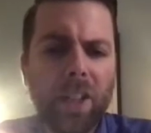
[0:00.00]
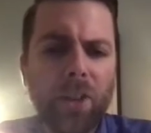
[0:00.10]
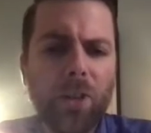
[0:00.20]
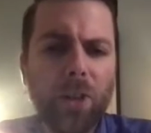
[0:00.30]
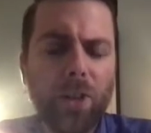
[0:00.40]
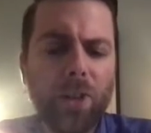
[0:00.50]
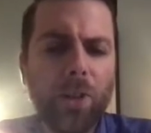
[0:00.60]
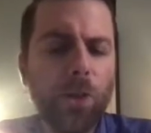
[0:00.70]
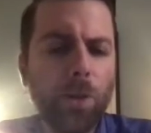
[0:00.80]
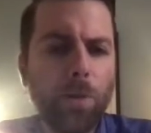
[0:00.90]
So
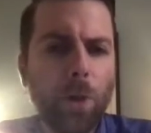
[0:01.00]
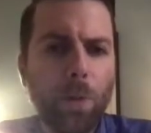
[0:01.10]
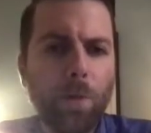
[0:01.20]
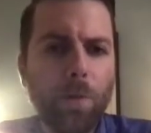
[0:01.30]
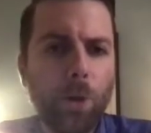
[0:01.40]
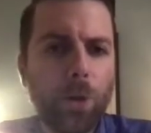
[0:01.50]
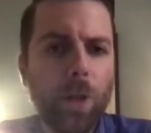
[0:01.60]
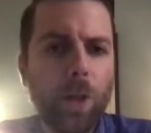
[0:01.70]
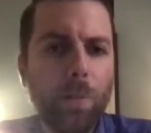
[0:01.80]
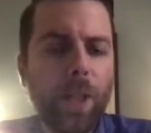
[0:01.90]
this is a former
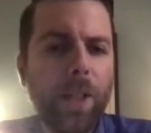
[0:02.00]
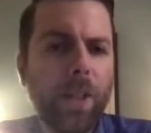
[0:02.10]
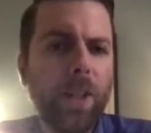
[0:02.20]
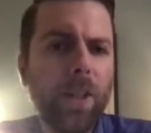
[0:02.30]
first-round pick